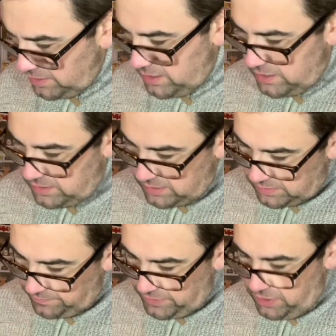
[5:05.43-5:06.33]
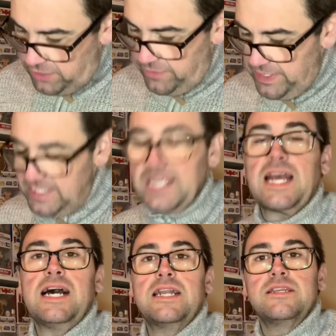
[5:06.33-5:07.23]
Oh, oh, hold on, there's the
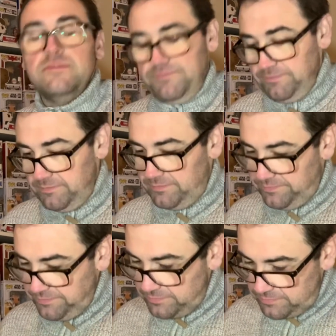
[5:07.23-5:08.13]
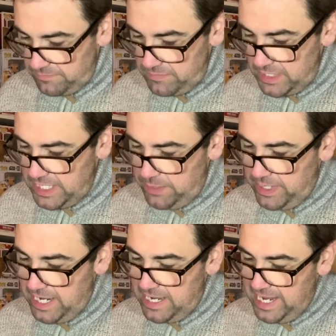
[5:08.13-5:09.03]
card. Here
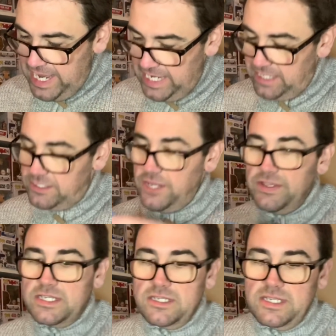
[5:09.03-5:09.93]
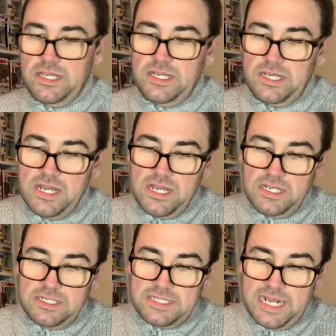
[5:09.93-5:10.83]
we are, Alien. So this is the
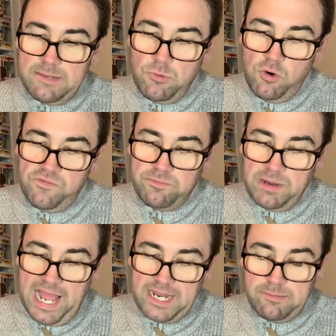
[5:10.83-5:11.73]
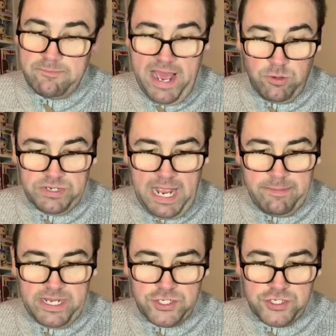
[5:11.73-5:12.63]
Xenomorph Black Battle
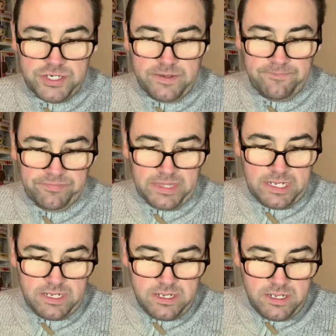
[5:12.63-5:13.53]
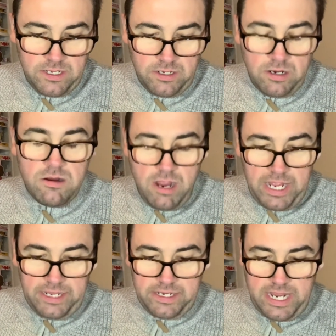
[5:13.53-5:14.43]
Damage. All
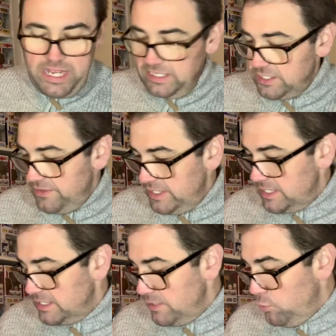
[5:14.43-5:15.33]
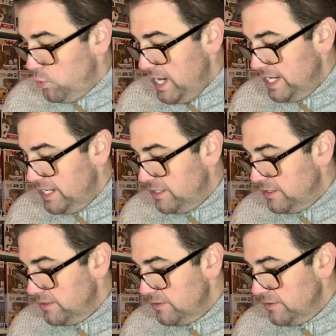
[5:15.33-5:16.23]
right, yeah. So this is a one
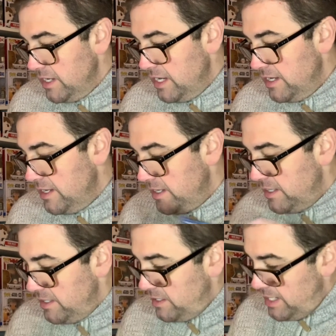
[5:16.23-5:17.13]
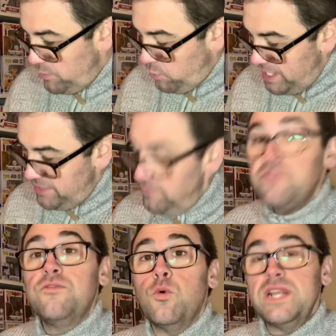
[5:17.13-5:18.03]
in uh, a one in
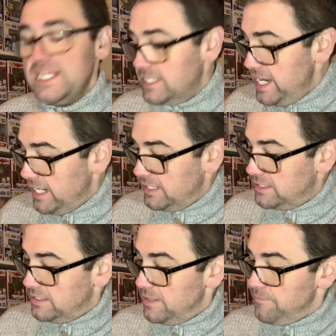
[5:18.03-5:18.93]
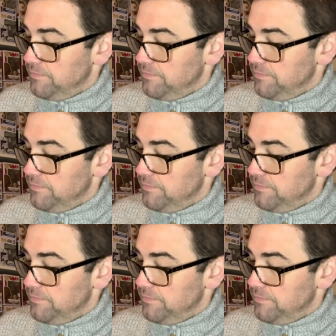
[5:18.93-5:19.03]
forty six.